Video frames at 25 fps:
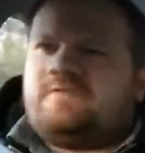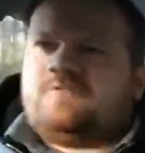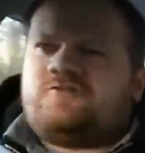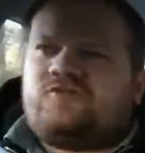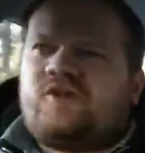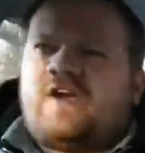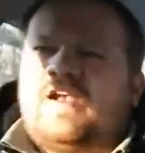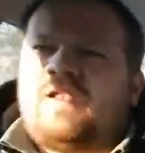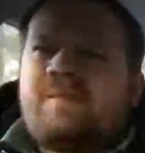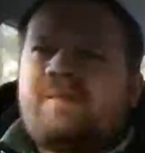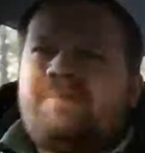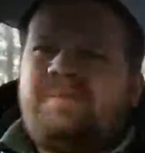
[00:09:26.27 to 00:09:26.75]

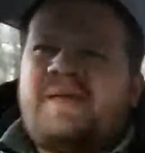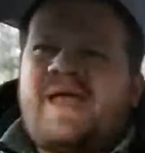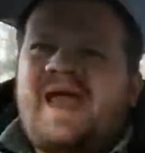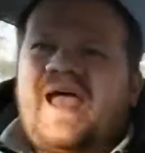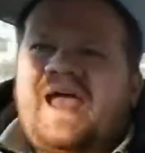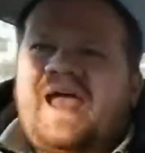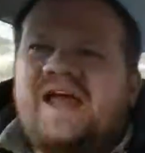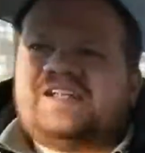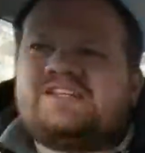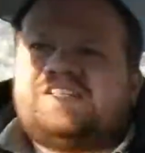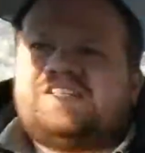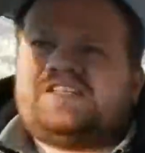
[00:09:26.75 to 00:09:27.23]
trying to
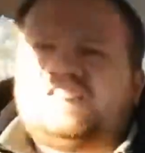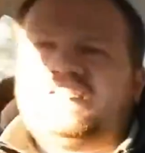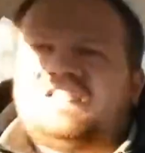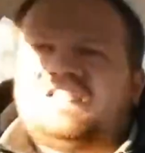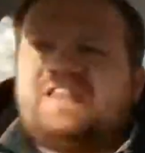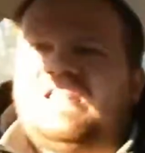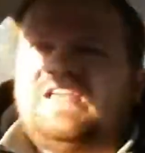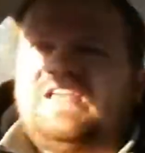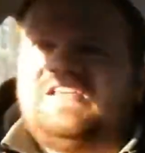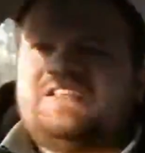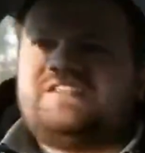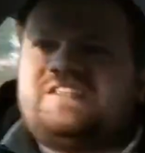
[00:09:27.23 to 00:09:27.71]
patch
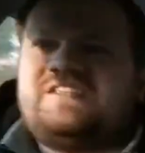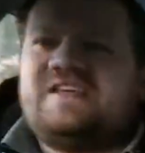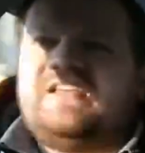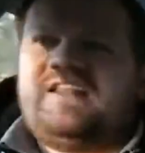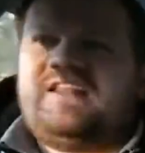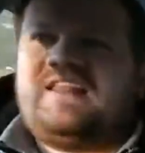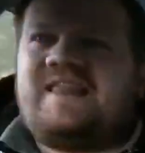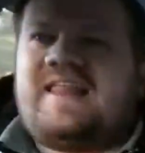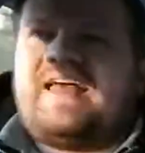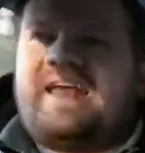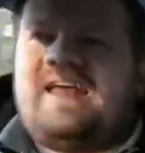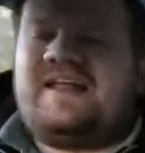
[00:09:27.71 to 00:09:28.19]
things
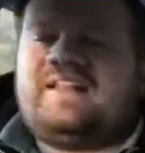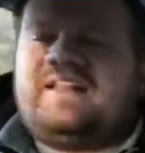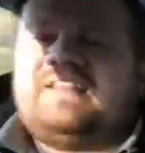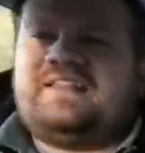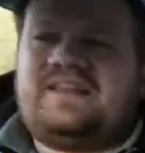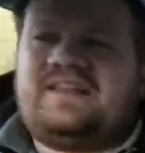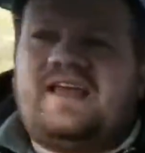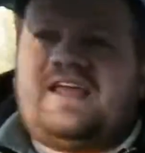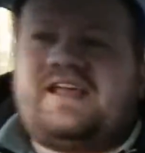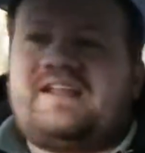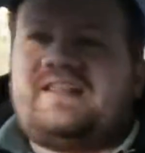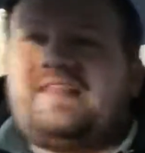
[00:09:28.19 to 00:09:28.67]
in
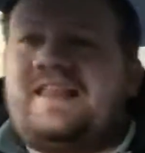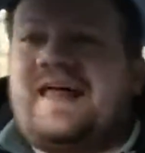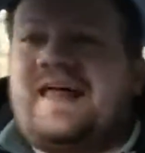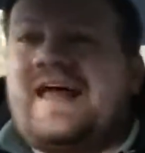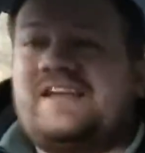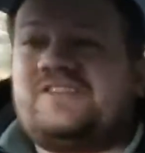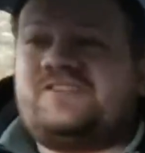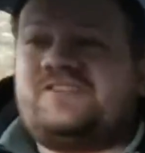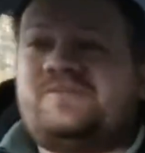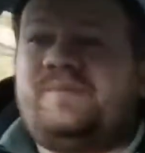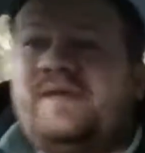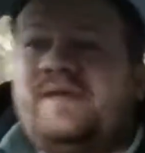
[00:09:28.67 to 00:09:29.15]
like
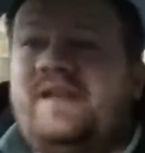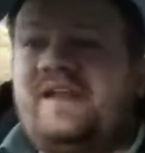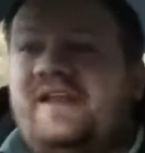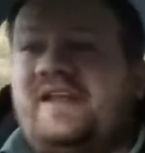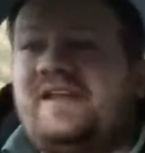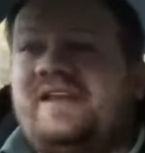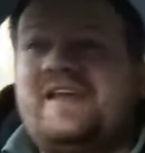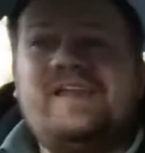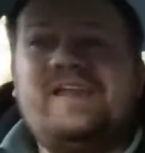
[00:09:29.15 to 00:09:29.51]
last minute